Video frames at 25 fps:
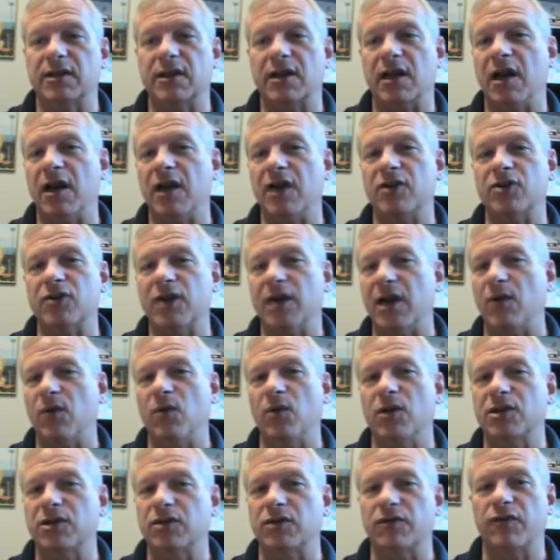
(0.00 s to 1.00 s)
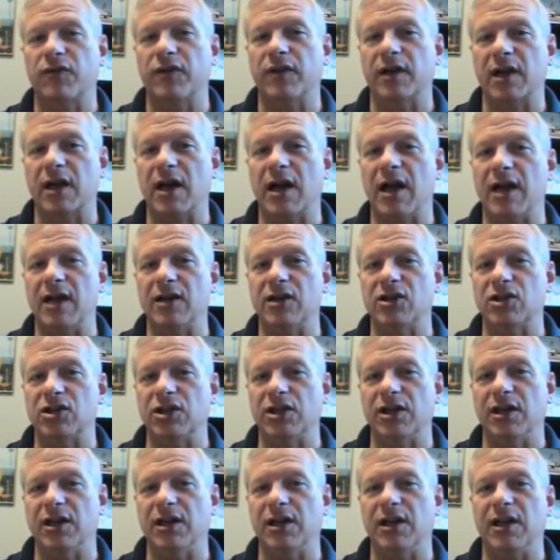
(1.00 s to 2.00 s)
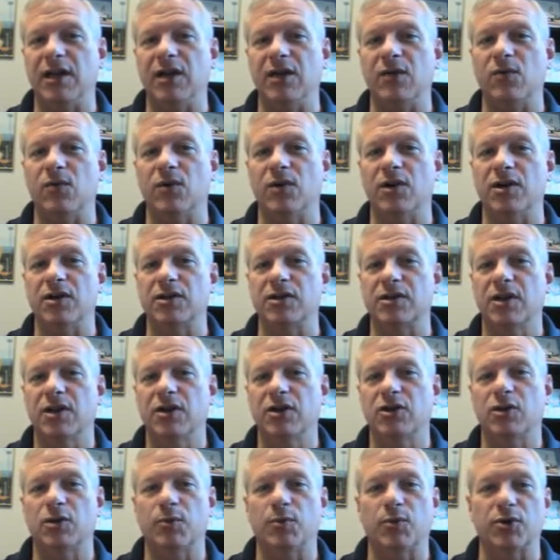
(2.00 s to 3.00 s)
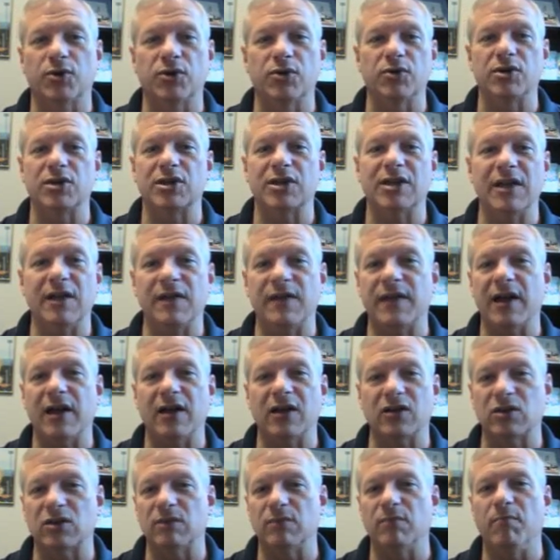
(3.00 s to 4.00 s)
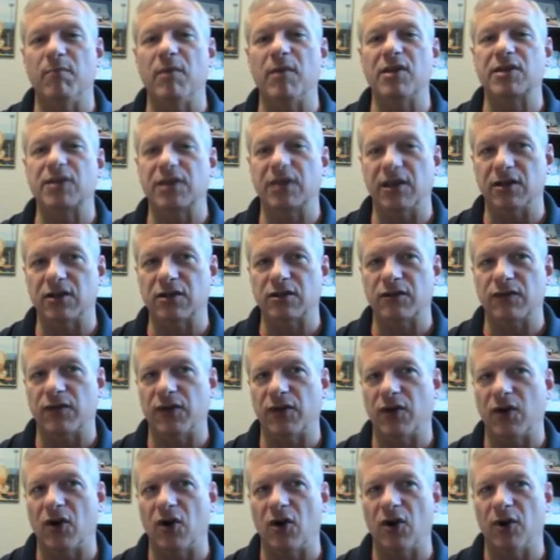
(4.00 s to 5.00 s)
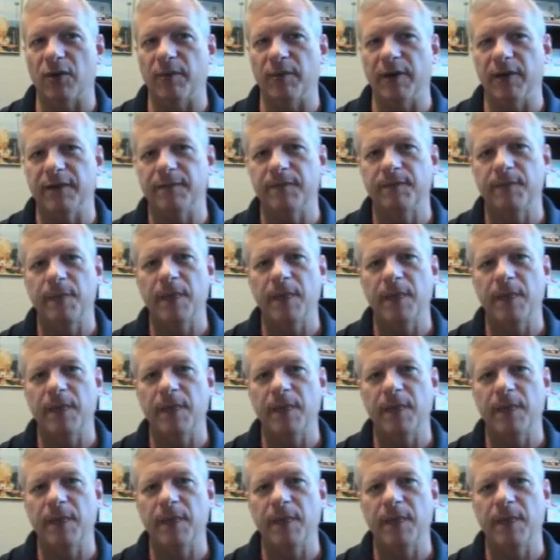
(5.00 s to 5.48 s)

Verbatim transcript: contract wasn't for the cotton gin, it was to produce 10,000 muskets for the Army.